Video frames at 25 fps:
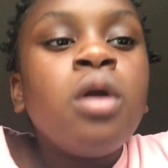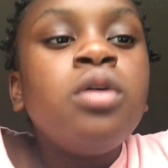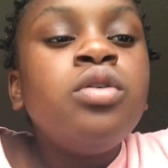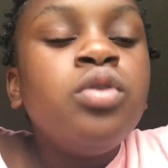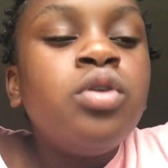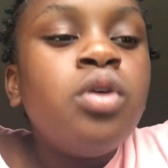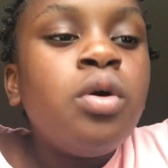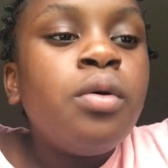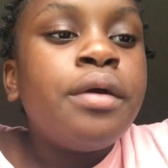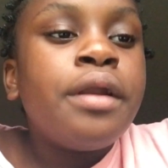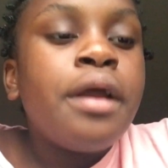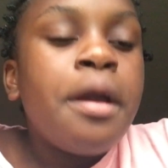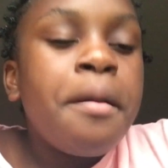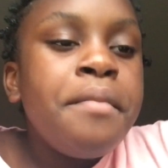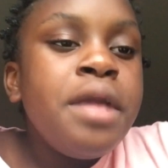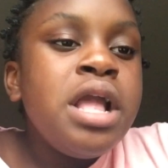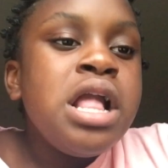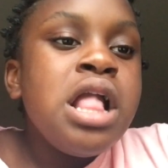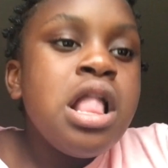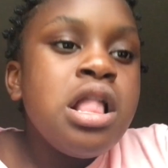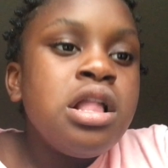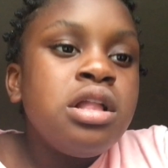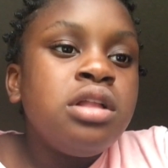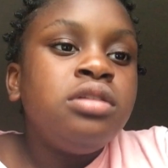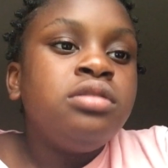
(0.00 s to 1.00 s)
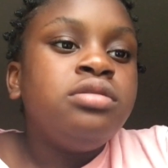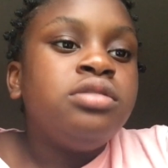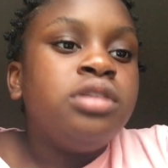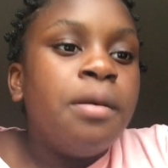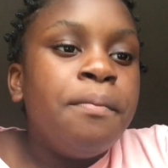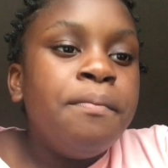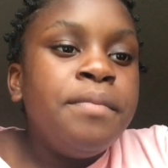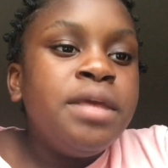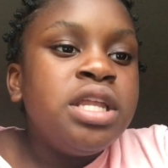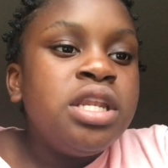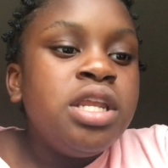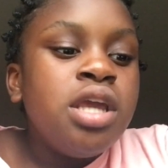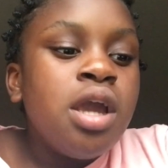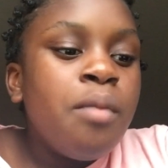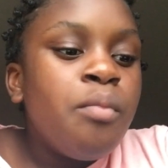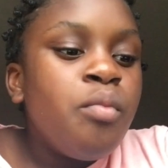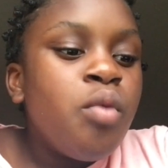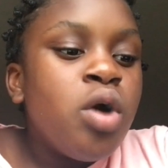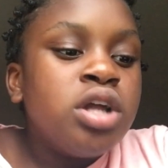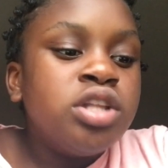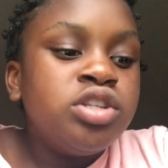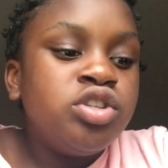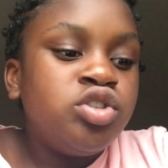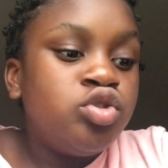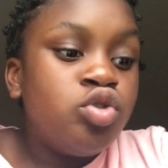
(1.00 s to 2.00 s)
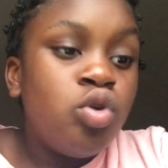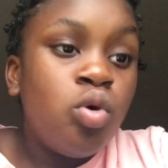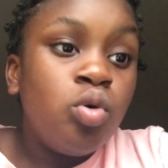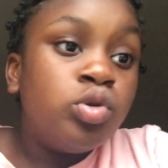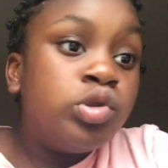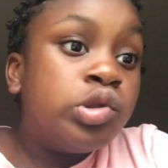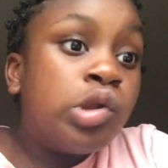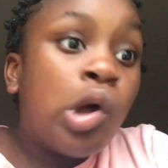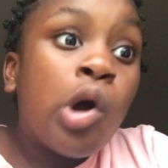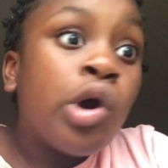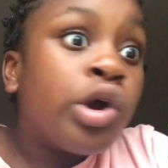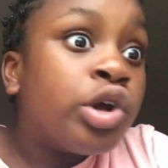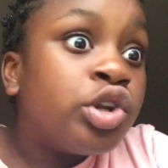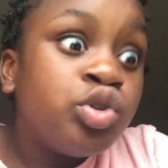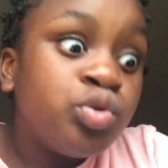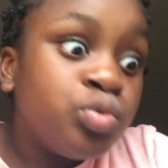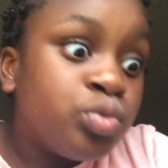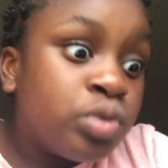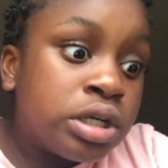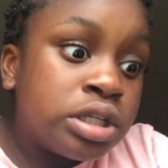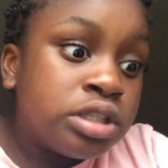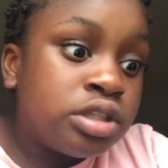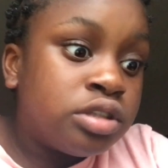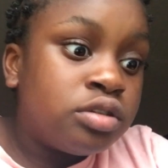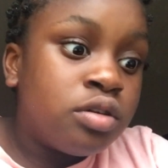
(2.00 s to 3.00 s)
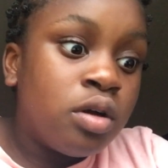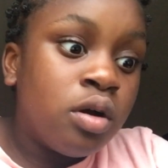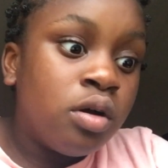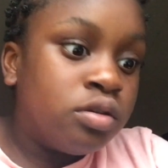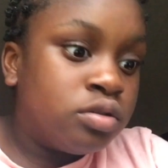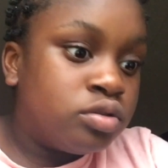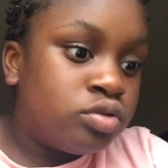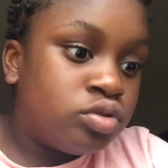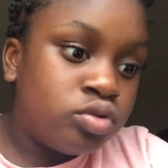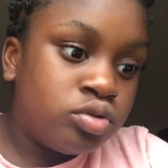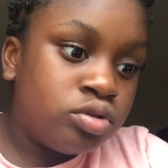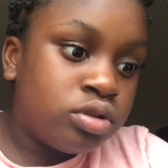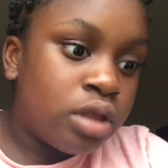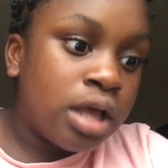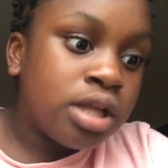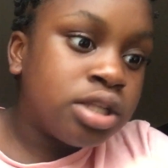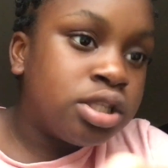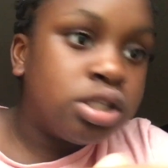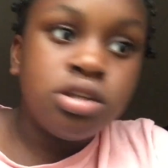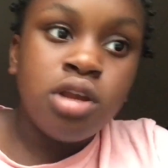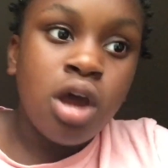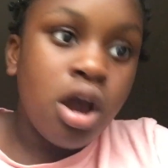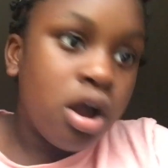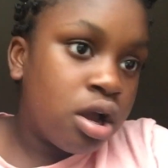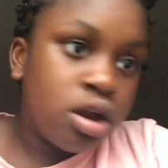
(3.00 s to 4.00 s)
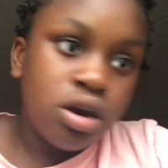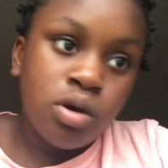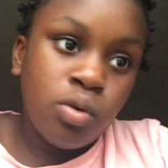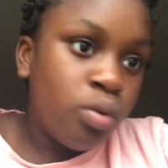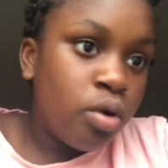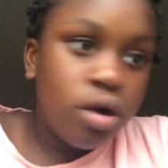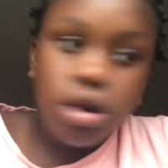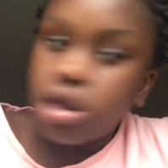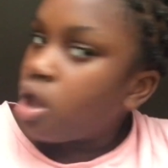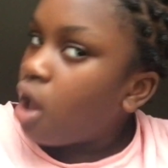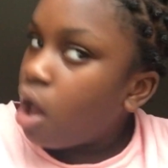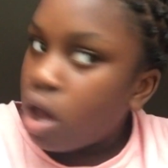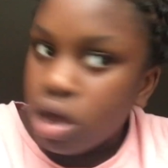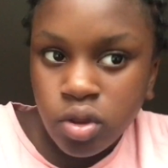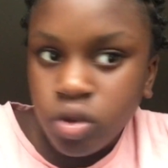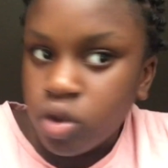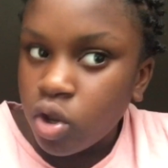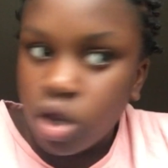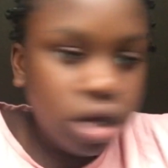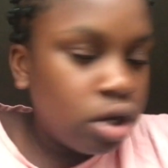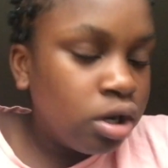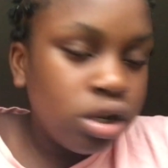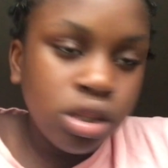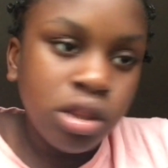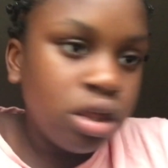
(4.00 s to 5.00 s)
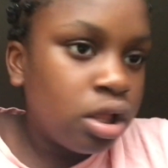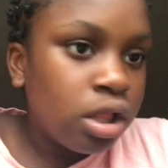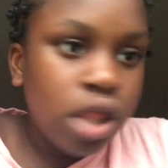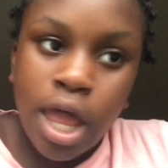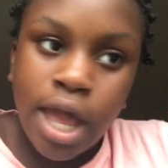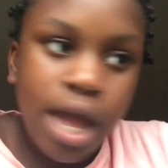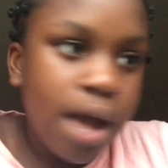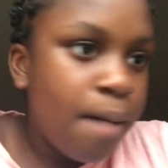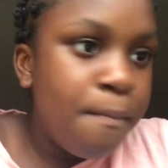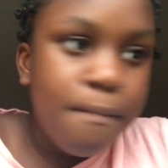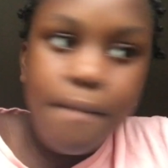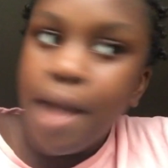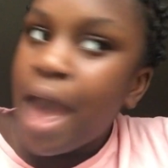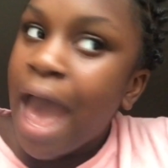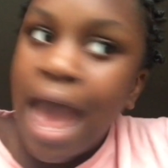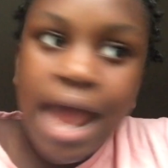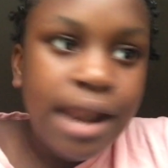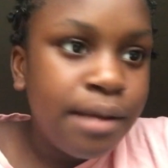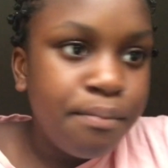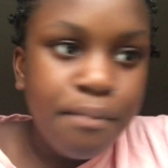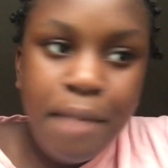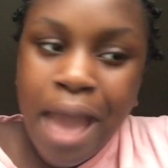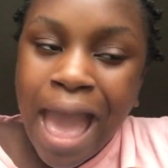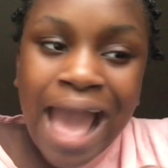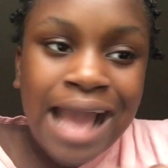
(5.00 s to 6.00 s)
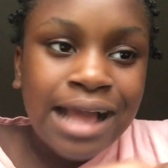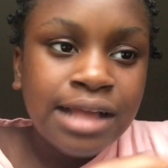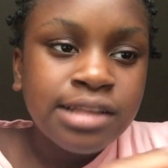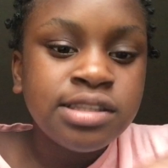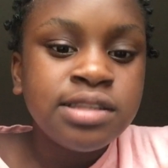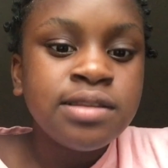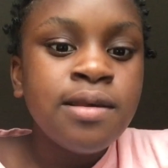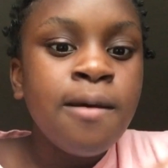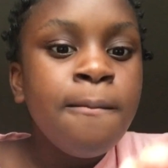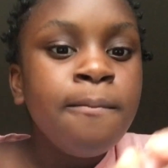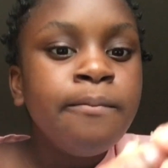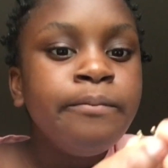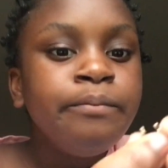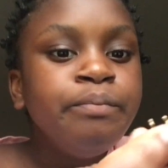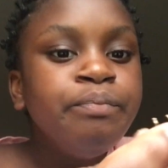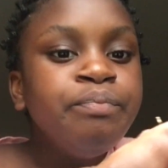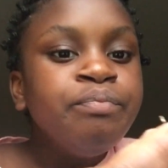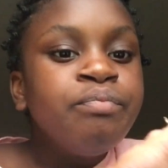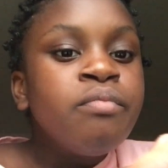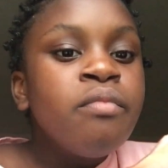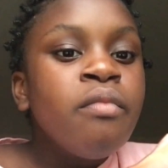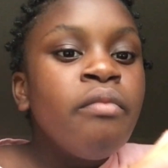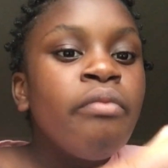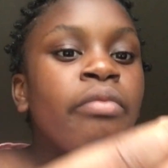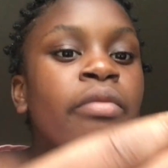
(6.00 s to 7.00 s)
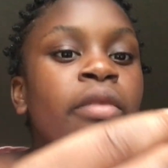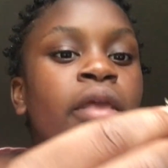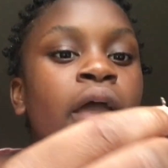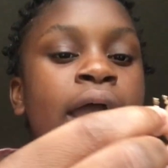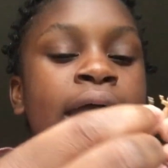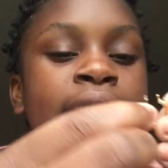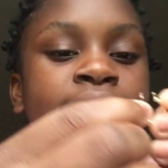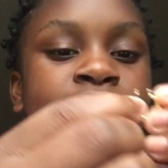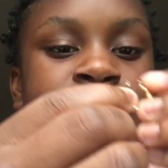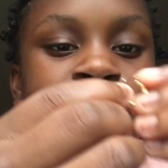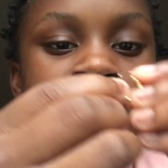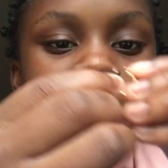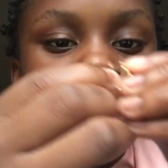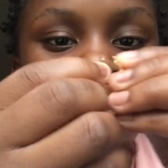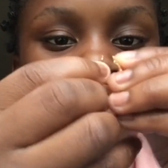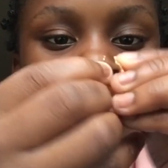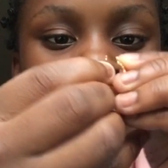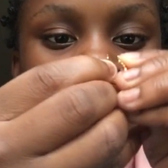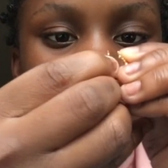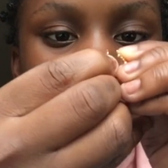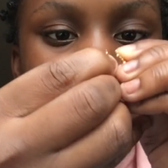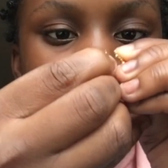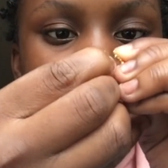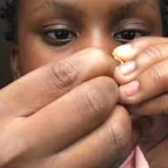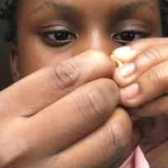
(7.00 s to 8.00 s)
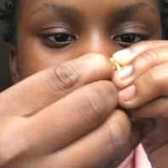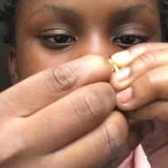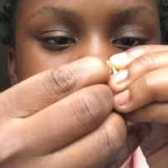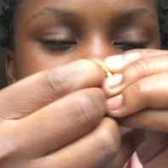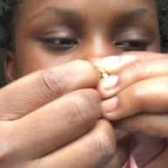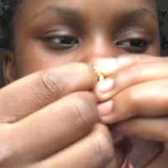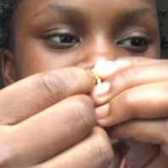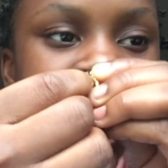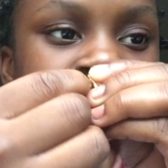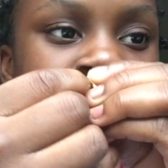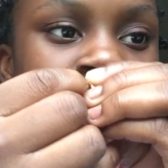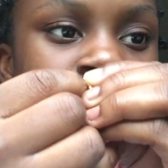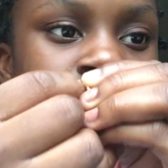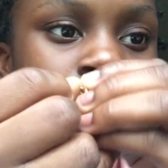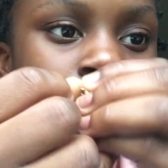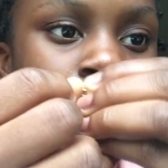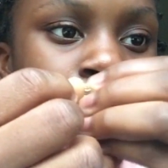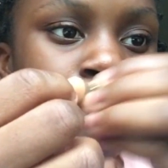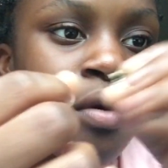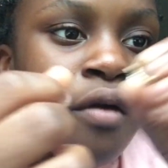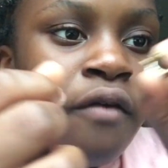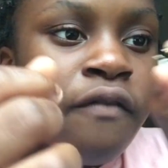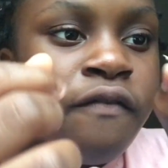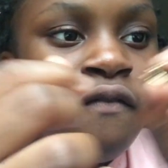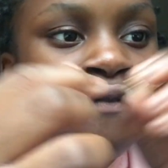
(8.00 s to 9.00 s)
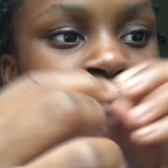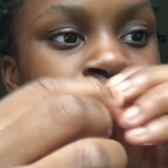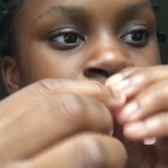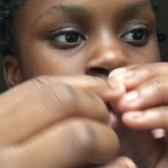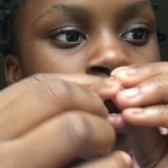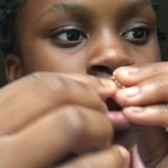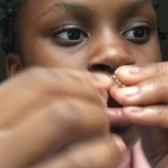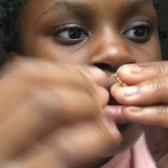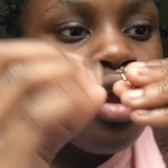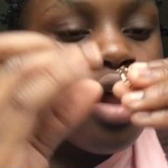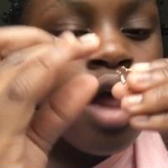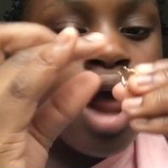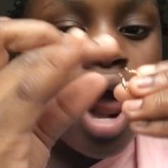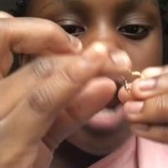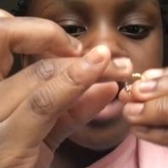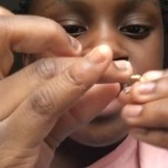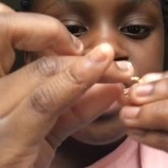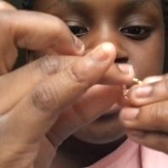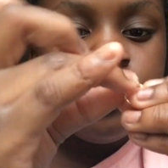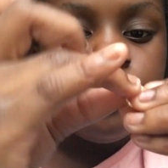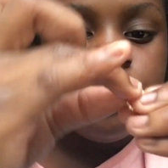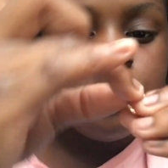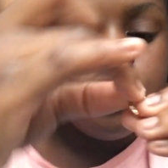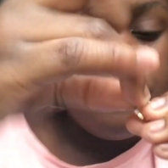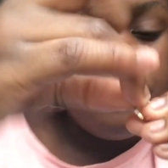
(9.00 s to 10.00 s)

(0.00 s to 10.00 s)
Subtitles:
You know what I mean? The medium ones, no large ones, because that's not going to work out. You're going to look like a Mad Max. And then you could bend it to your prefer, and then you